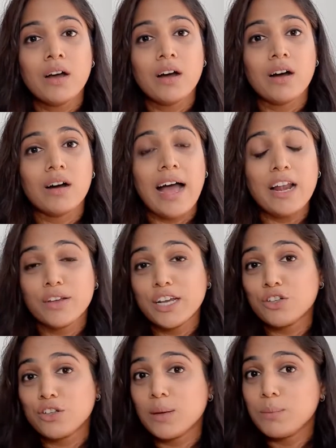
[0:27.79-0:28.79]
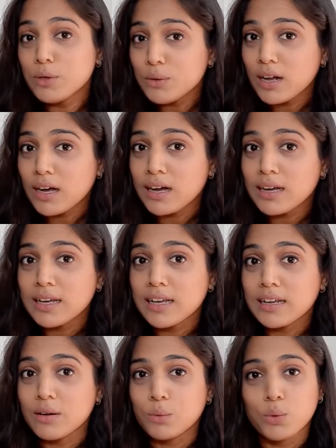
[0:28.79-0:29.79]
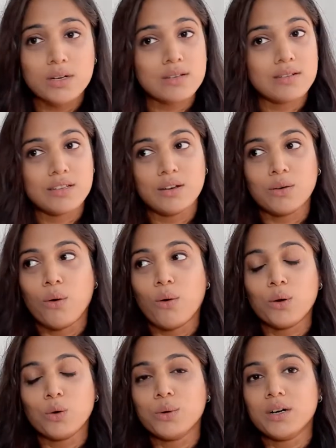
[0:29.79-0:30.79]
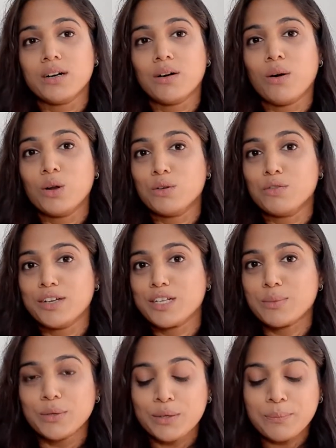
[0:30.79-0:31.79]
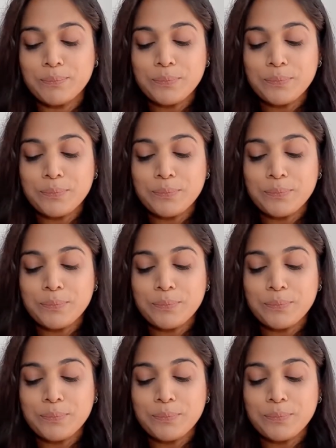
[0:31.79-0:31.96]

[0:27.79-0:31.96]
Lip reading: Alocasia Nebula was all over Facebook.